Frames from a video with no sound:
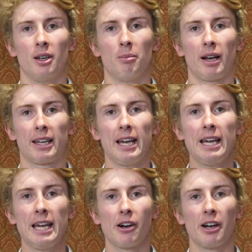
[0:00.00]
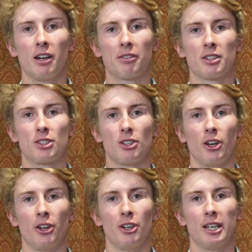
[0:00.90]
My key area of
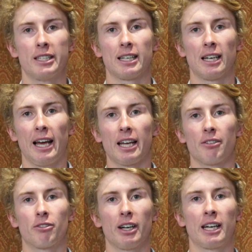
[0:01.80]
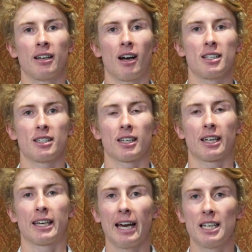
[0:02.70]
concern is the lack of recognising a
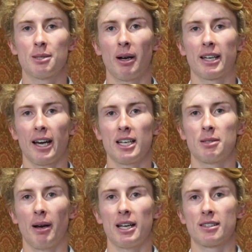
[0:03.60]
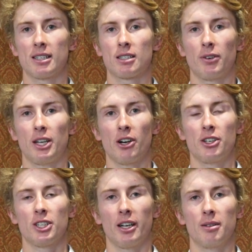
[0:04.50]
case-by-case basis for
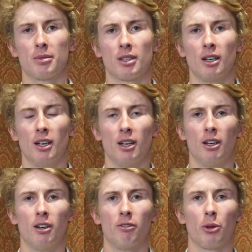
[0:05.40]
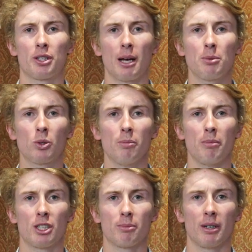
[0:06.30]
heritage items. For the subsequent
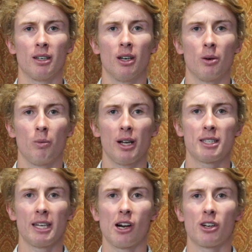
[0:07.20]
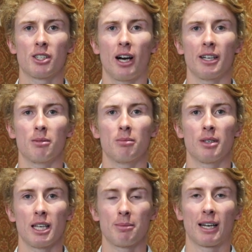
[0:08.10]
measurement, once a heritage item
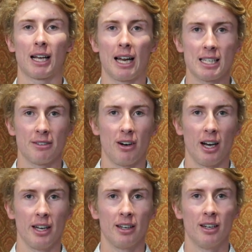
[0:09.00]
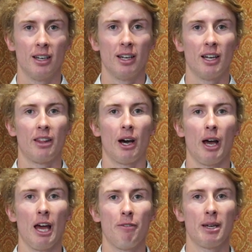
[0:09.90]
has been classified, they are
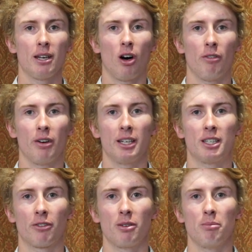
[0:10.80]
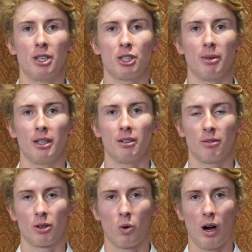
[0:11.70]
happy to offer a different measurement
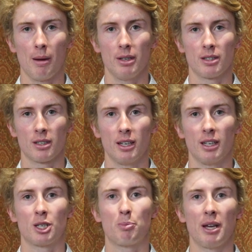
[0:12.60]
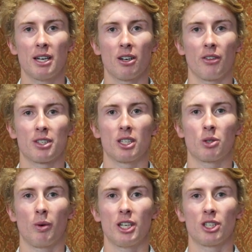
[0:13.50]
requirements dependent on the
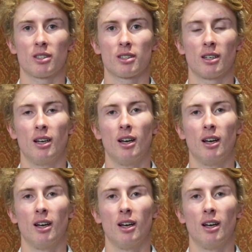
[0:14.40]
situations.